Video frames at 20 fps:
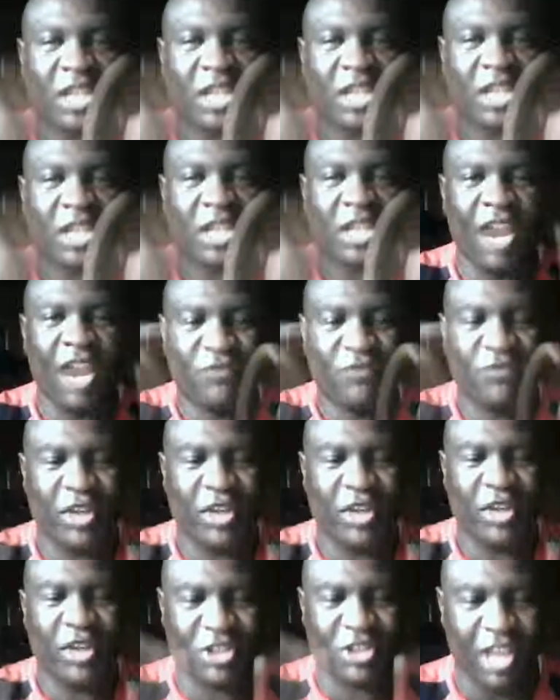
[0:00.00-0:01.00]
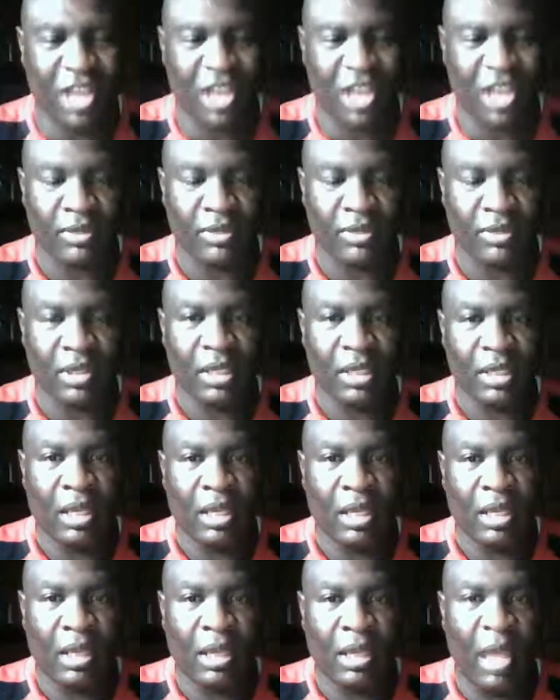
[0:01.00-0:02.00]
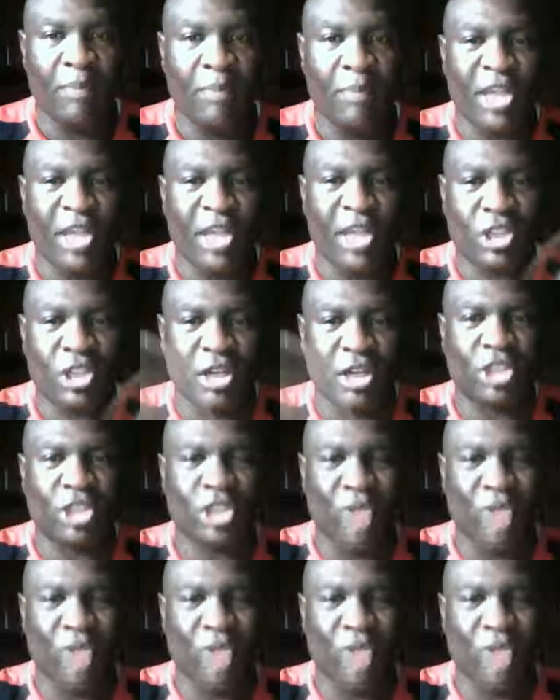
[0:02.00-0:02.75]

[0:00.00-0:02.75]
care for yourself and make sure that you